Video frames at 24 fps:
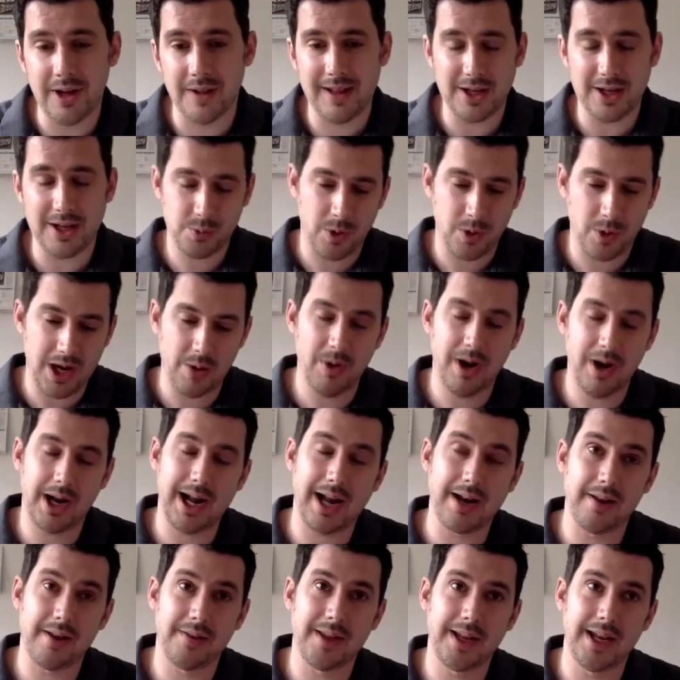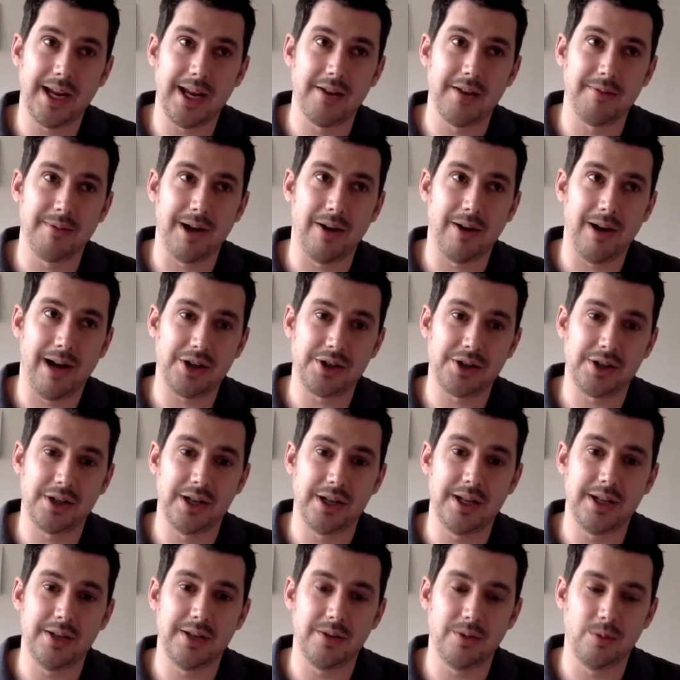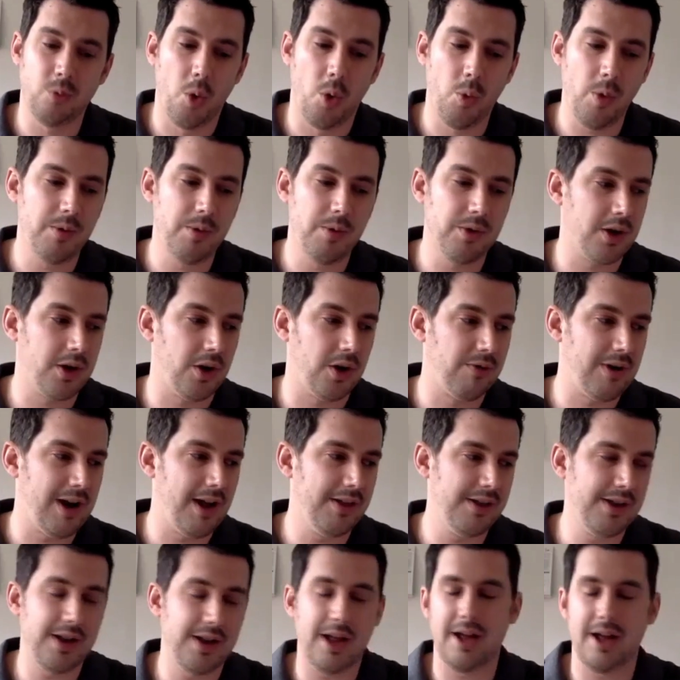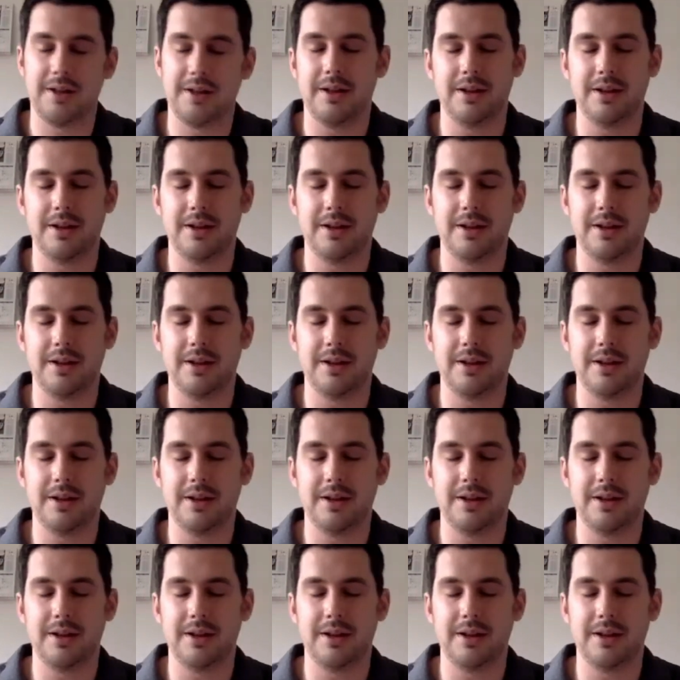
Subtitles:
And that's why we're kind of thinking about actually what we would call, rather,